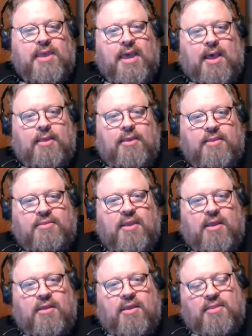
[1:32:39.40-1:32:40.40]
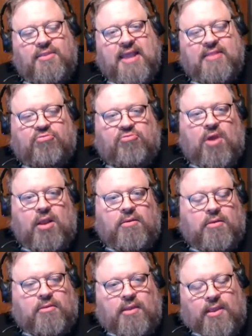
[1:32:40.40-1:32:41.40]
yeah, hit that Thrawn.
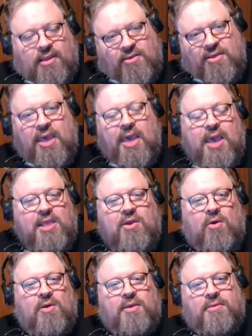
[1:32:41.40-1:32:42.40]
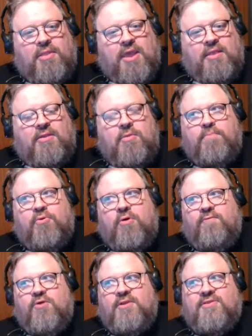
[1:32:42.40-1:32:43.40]
That little
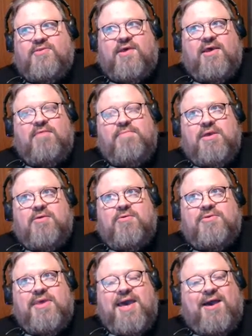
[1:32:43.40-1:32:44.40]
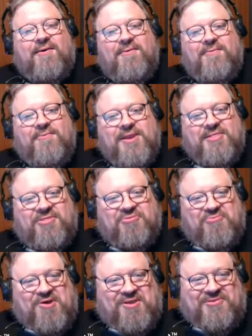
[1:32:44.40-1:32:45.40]
pervert inside of me goes, yeah, read the
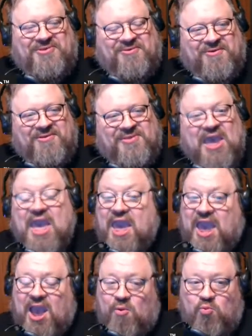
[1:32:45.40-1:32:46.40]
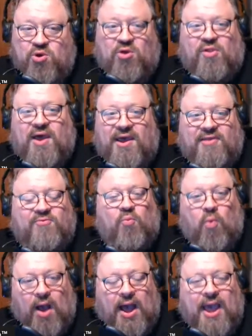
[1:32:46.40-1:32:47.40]
Thrawn series and realize
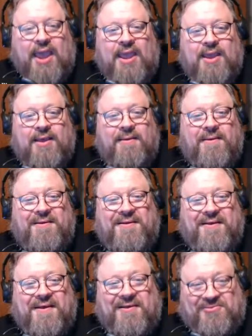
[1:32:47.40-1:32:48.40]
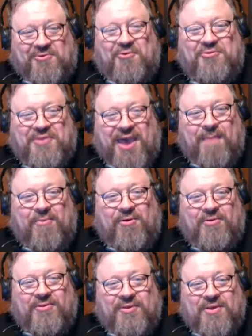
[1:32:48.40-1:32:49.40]
why us old
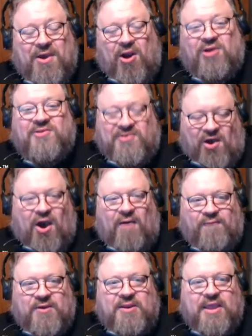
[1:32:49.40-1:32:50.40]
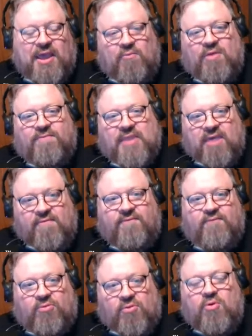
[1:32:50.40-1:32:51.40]
timers are scoffing at what David
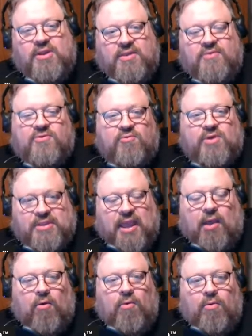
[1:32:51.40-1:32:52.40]
Filoni is doing now.